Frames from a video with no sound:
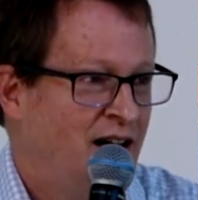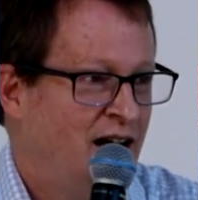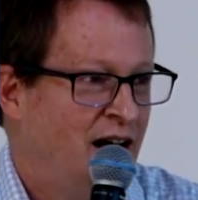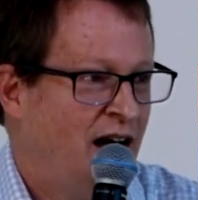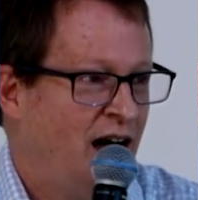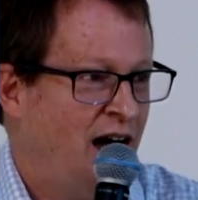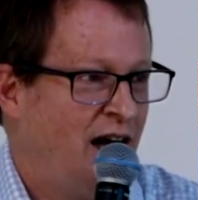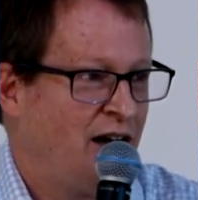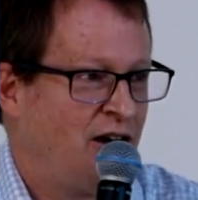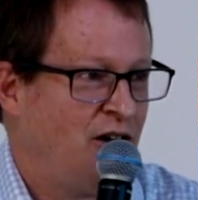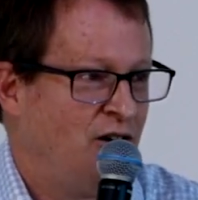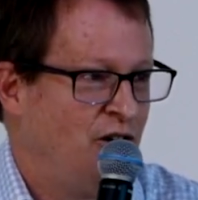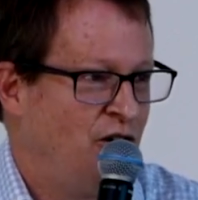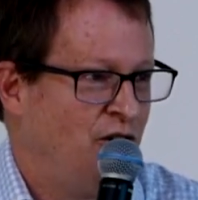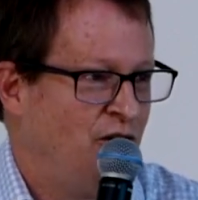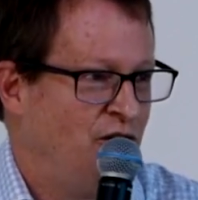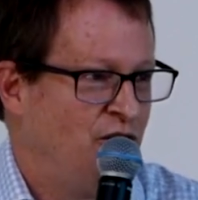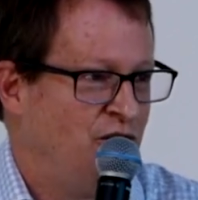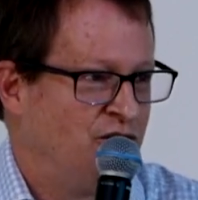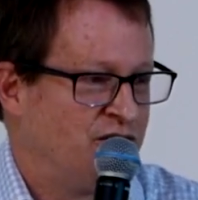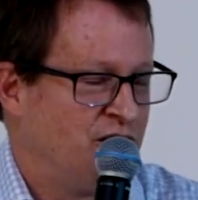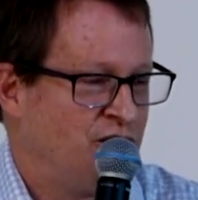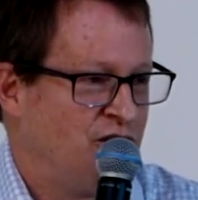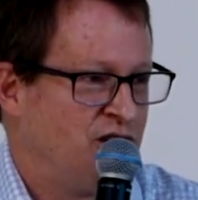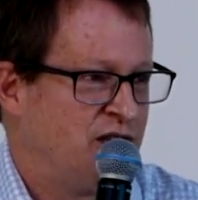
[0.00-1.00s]
I can
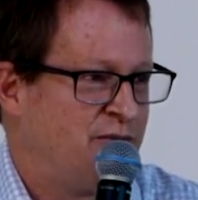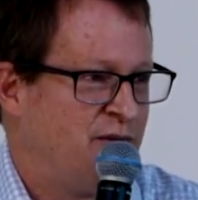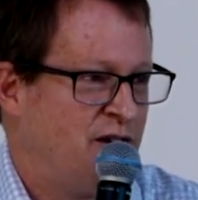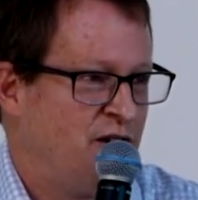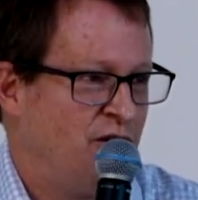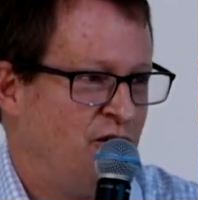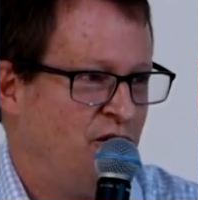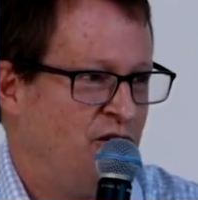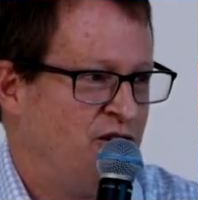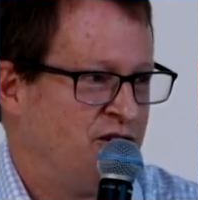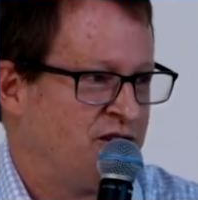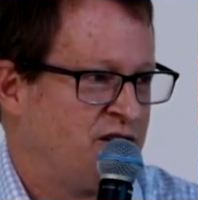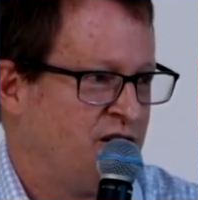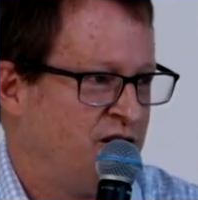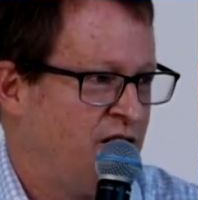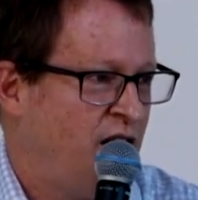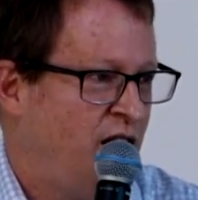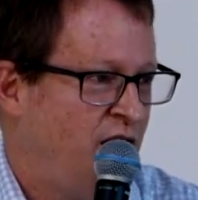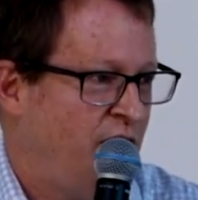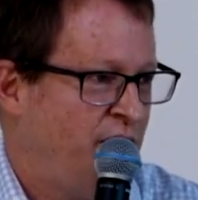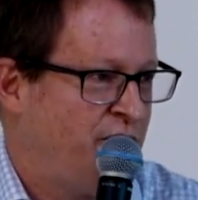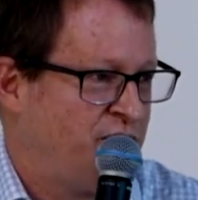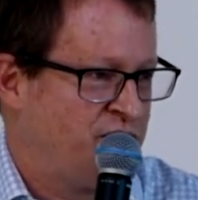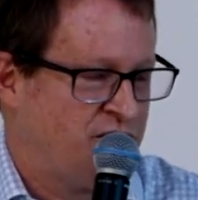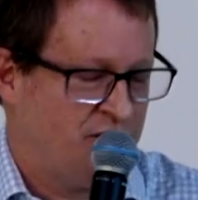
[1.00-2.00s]
lose, I used to be able to lose kind of
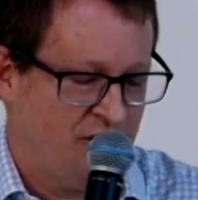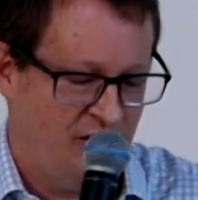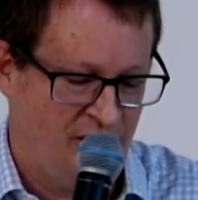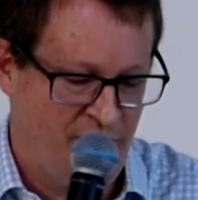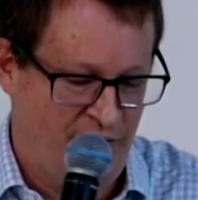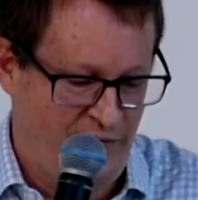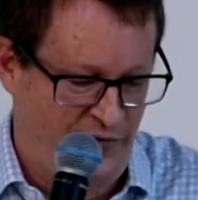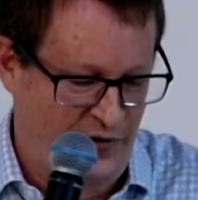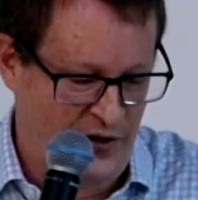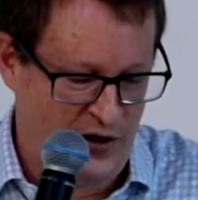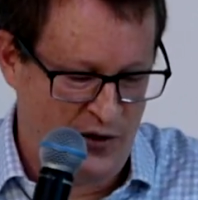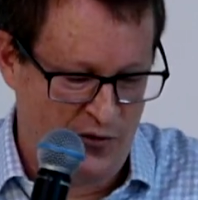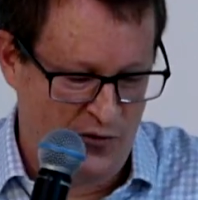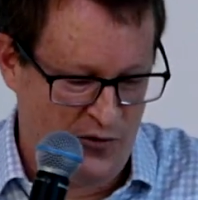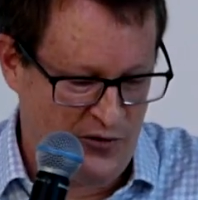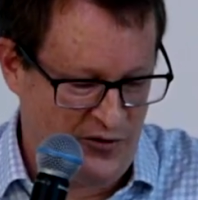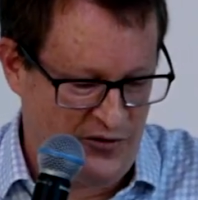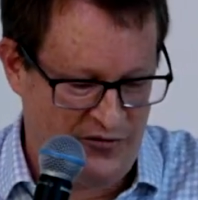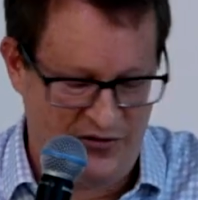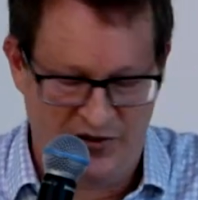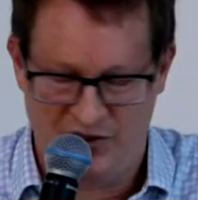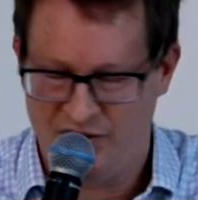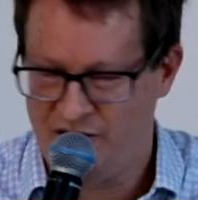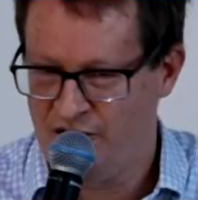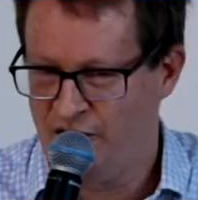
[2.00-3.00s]
half a stone to three quarter of
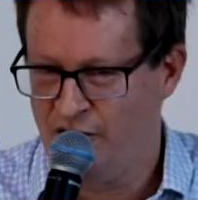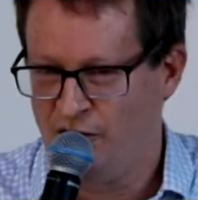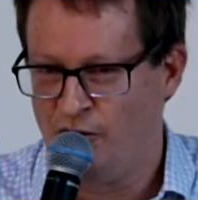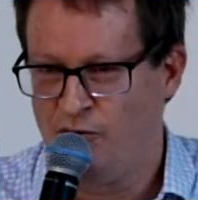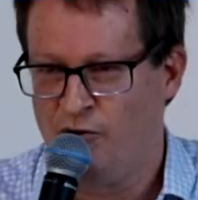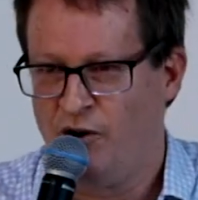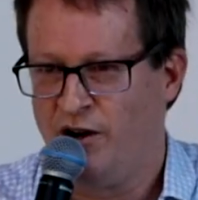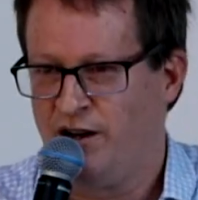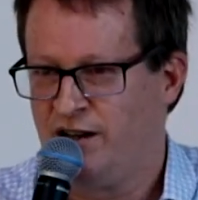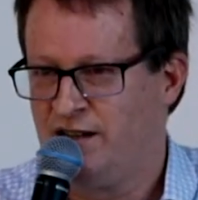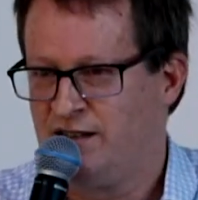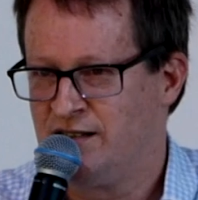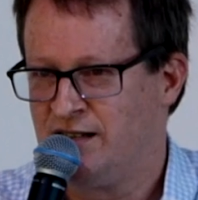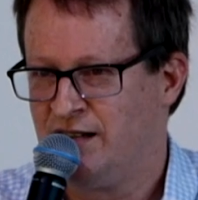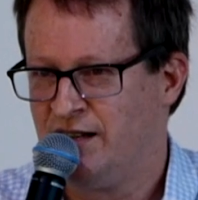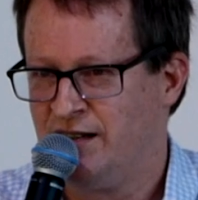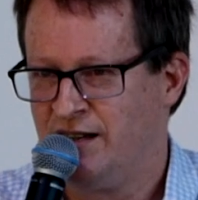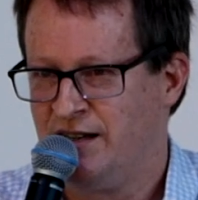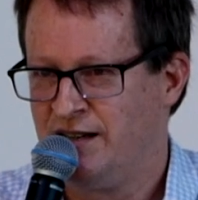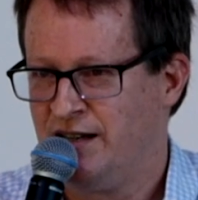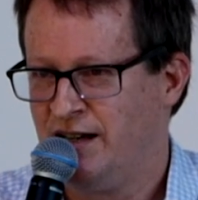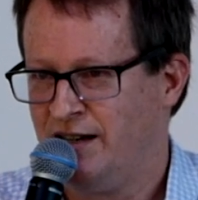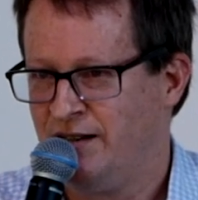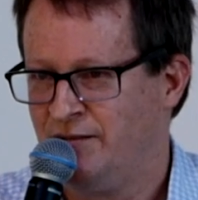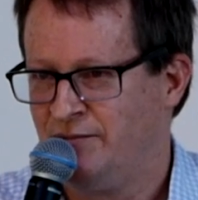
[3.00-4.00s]
a stone quite easily in a
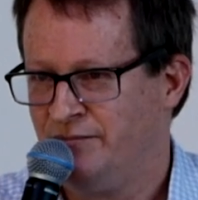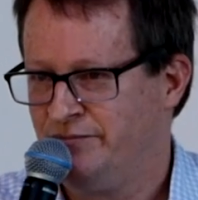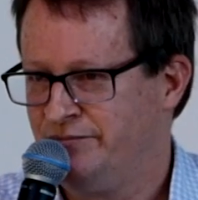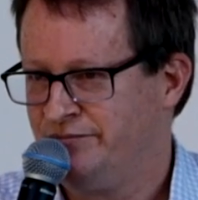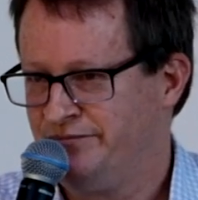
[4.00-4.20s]
day.